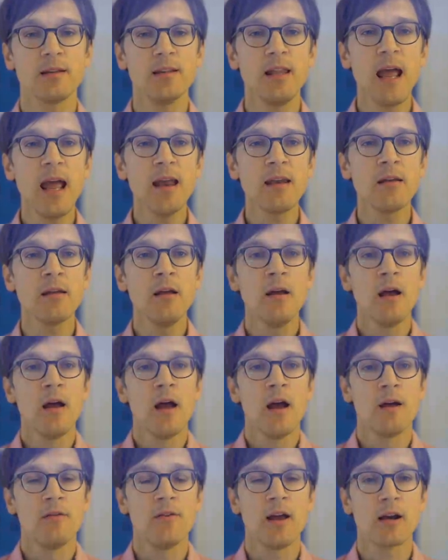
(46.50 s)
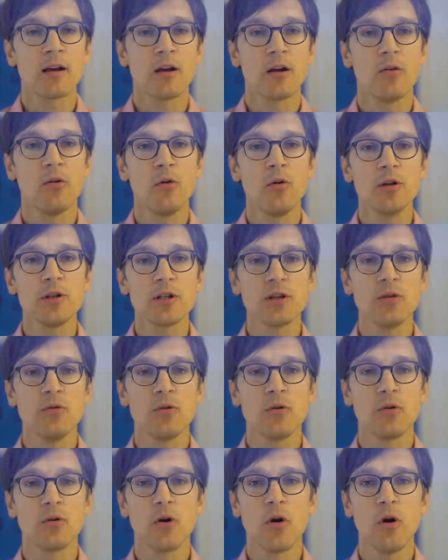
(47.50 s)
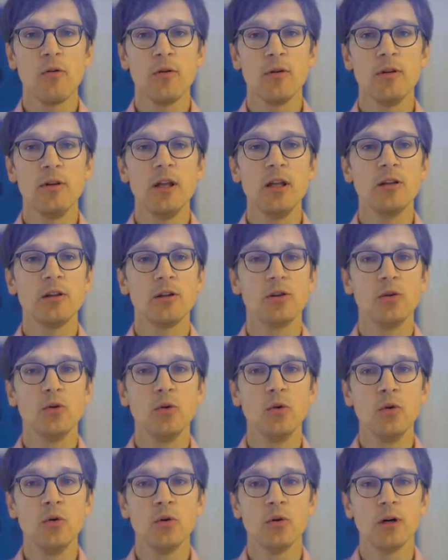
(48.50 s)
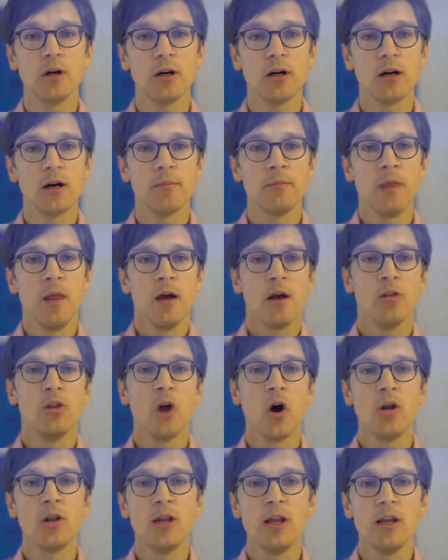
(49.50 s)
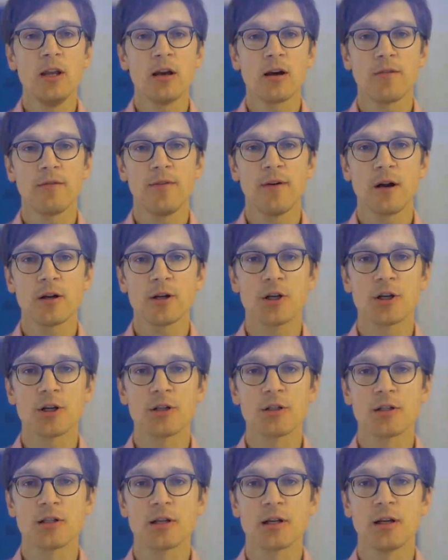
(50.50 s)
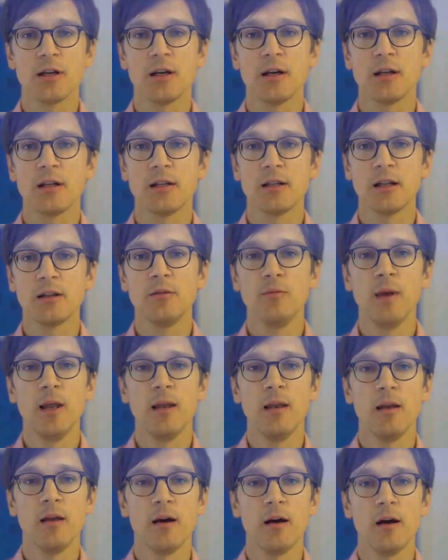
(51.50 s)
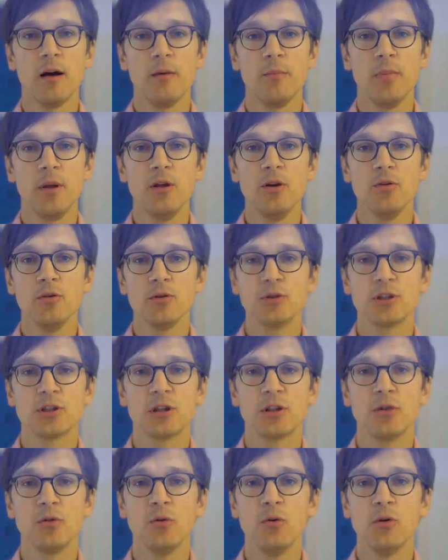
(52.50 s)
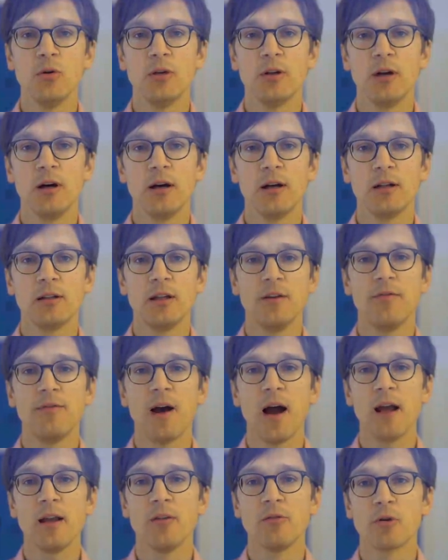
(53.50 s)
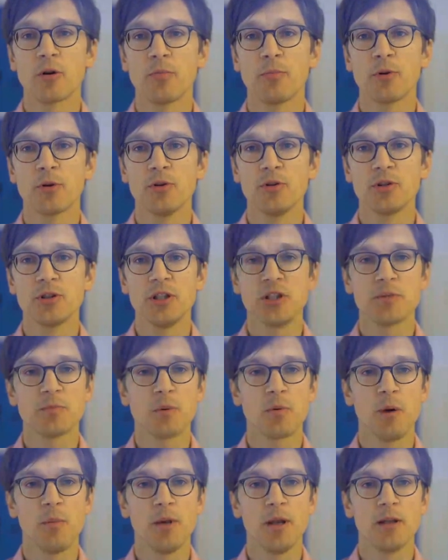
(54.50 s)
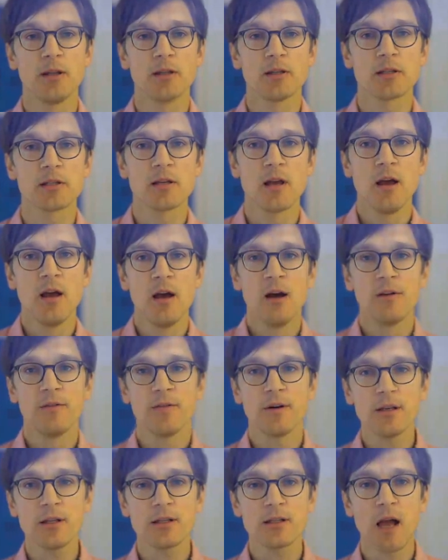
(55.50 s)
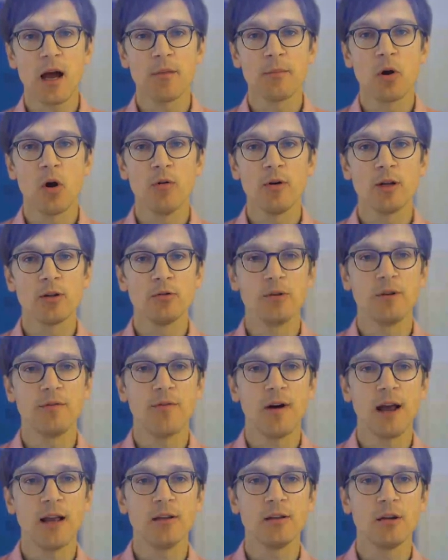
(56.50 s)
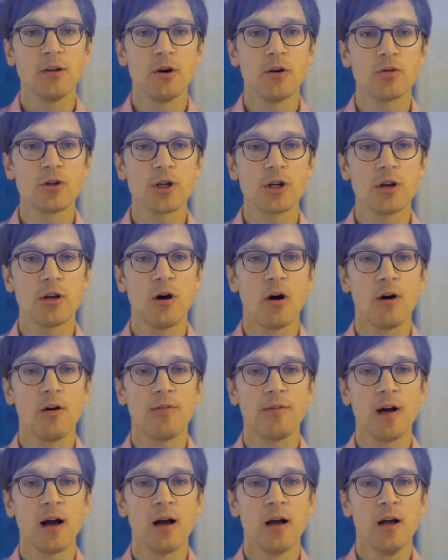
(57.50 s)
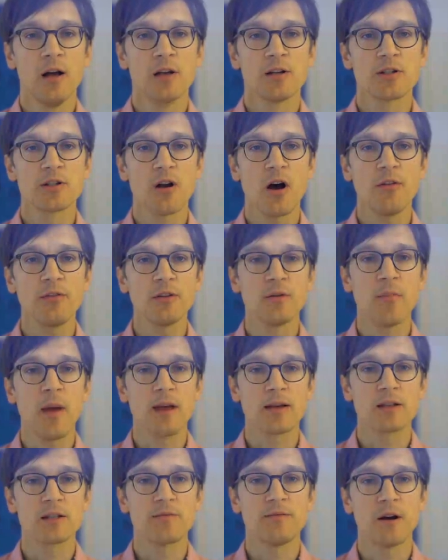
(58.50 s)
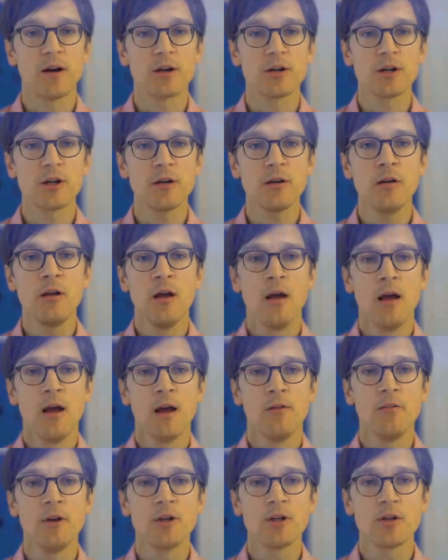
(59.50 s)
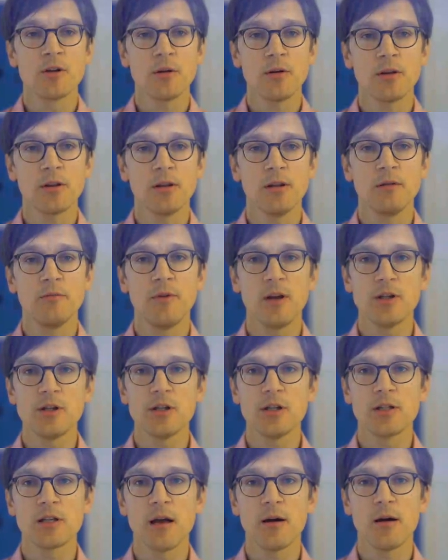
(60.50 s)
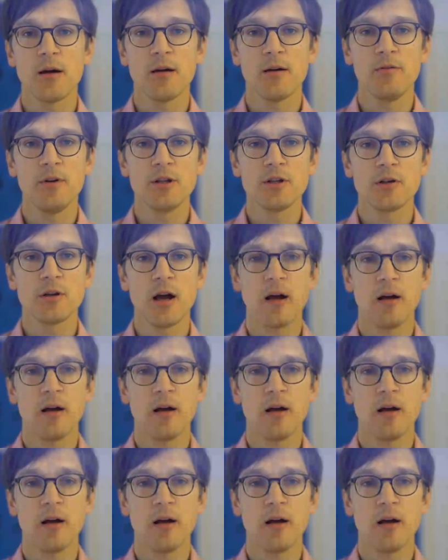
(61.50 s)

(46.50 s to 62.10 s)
Then we are also going to need two um, nonlinear functions uh, that will uh, be used to uh, define or produce these probabilities. First, I'm going to define the notion of a softmax function, which which is uh, which